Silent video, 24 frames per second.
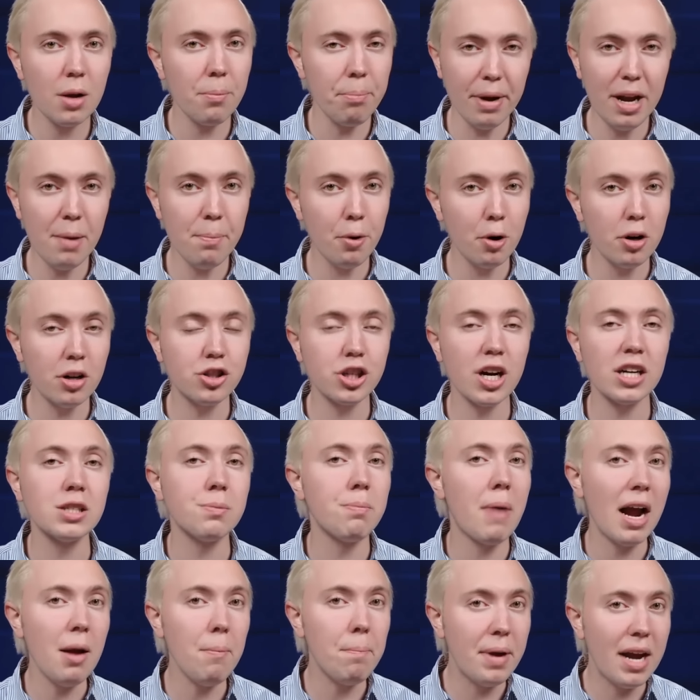Pete Buttigieg
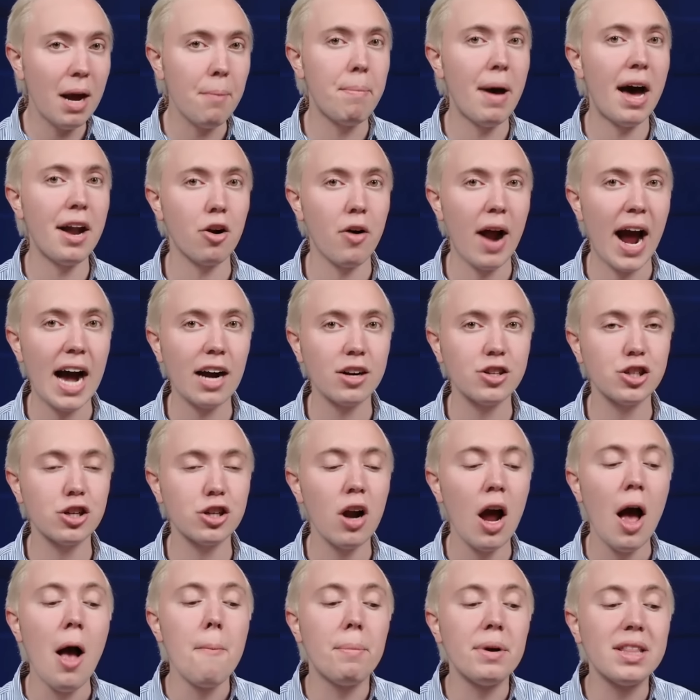might be a better
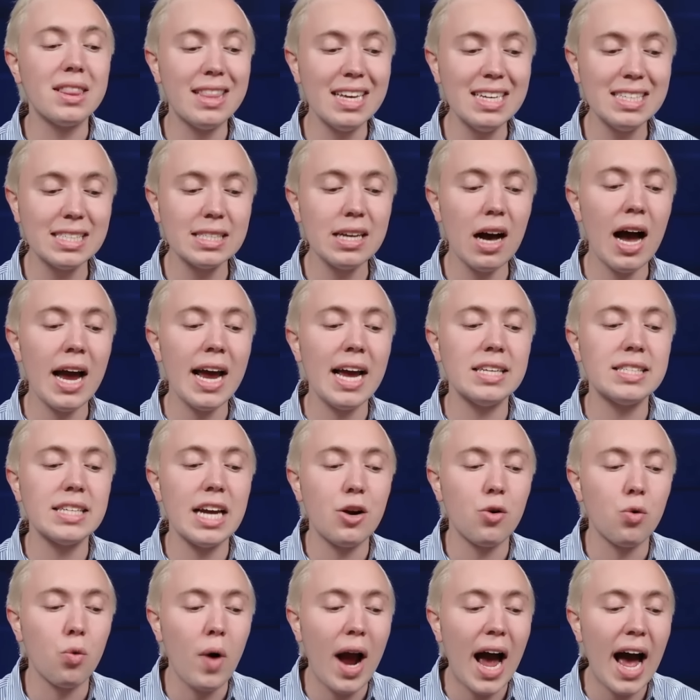actor, but this guy is
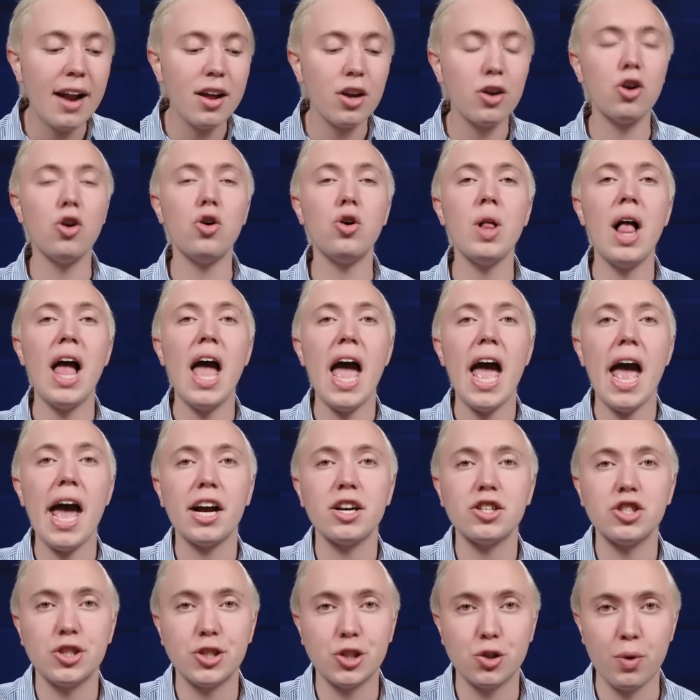a radical
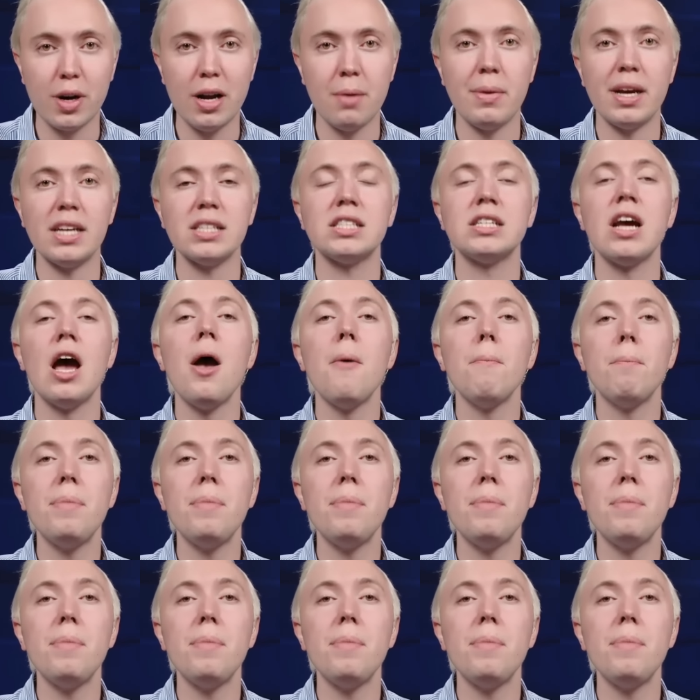extremist.